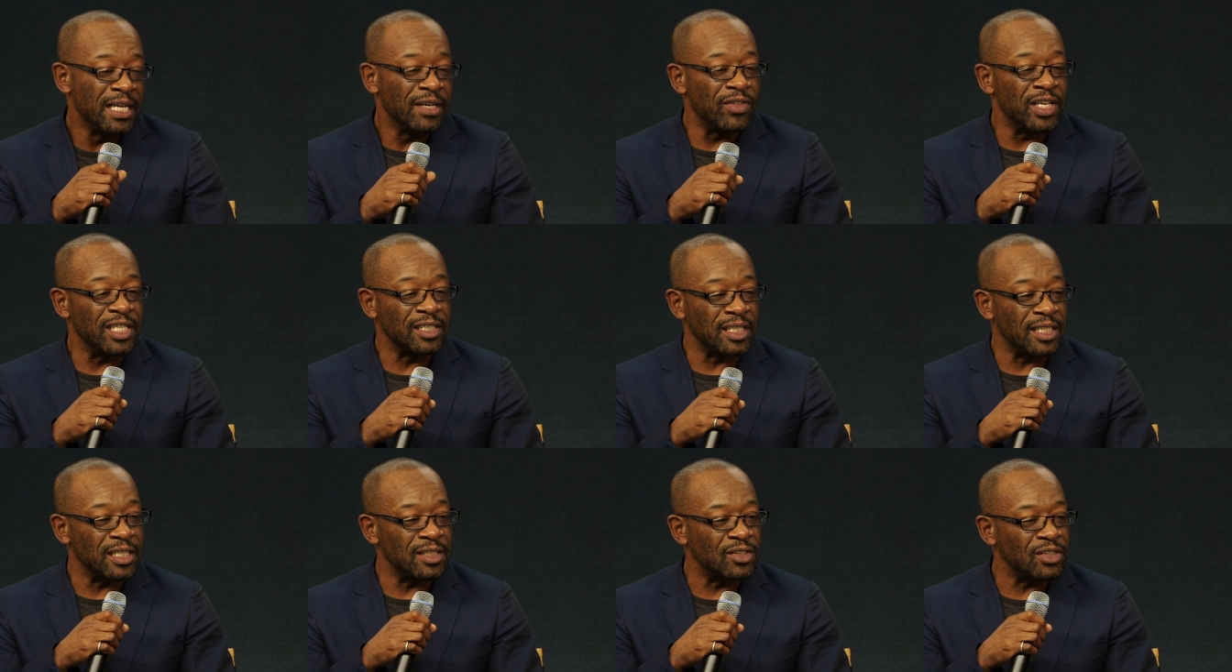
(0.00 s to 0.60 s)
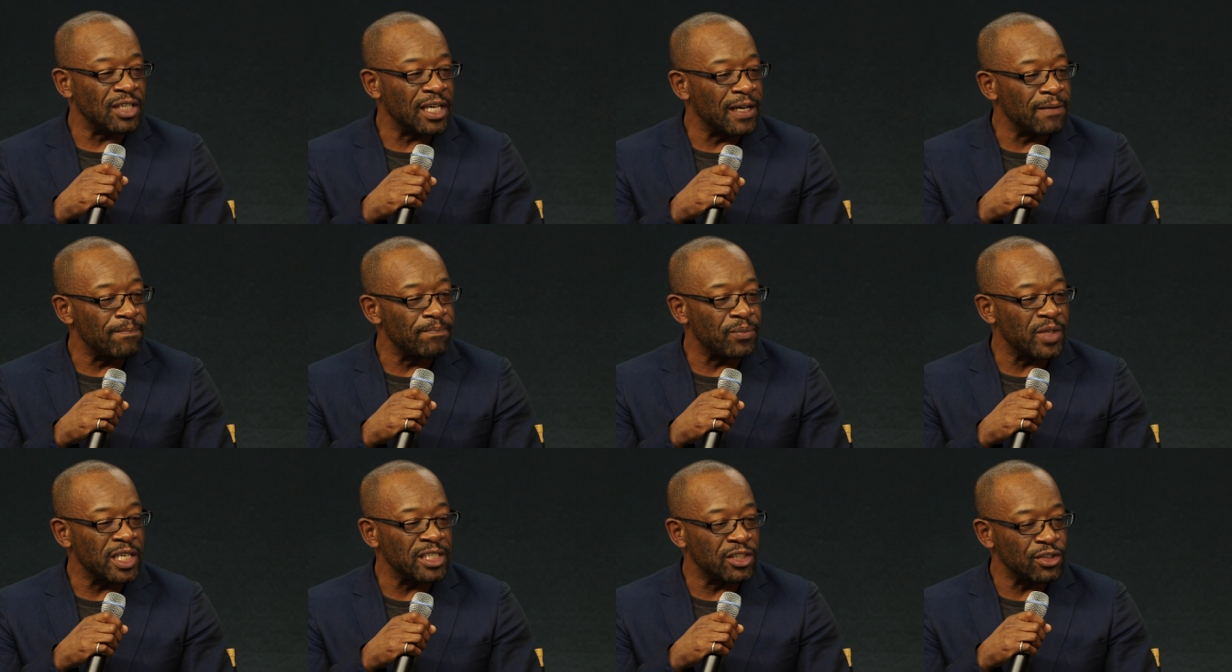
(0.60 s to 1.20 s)
This is,
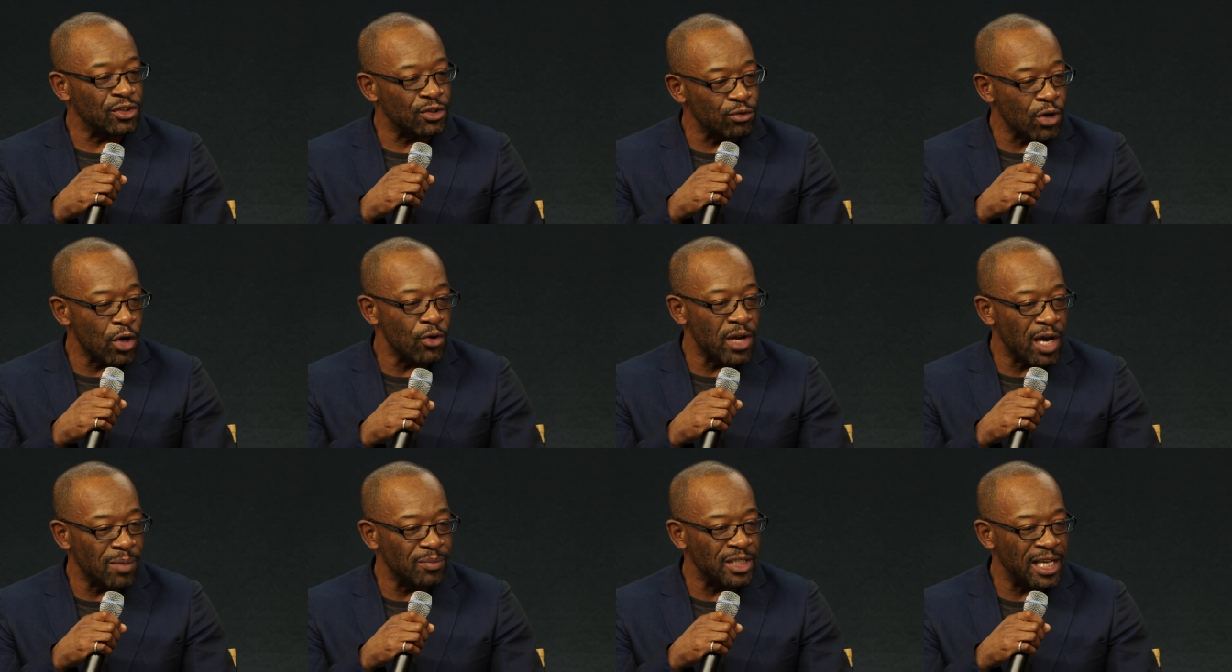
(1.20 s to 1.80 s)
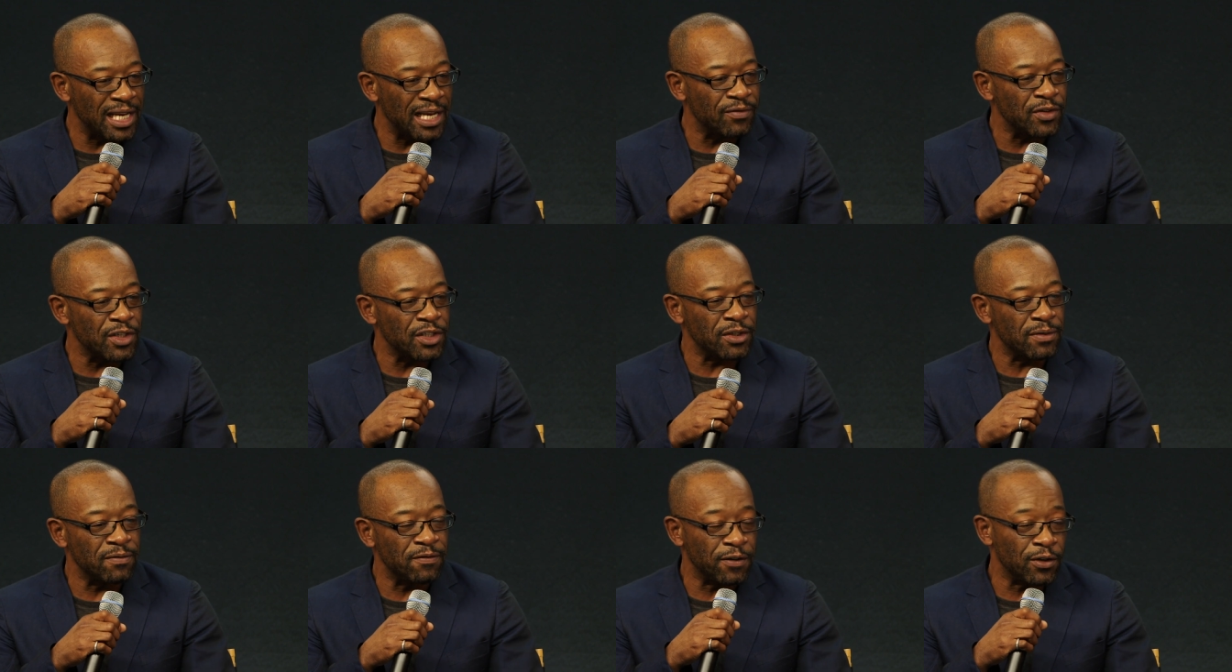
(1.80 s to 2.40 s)
um, this is grown up
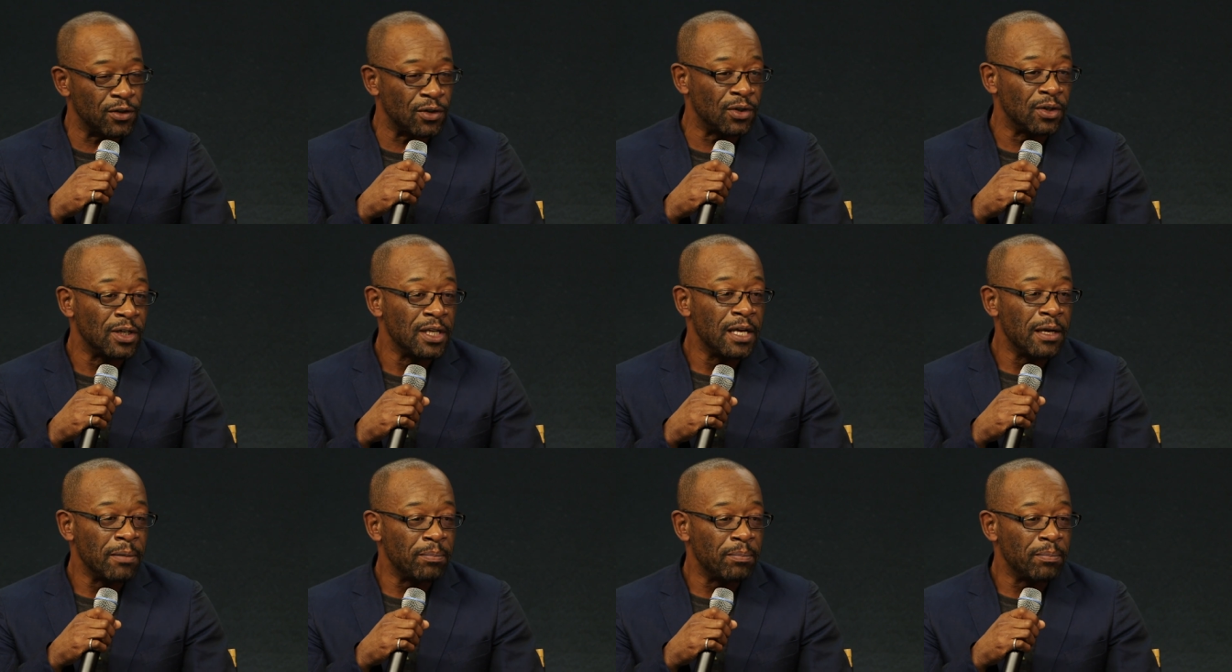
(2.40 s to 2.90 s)
television for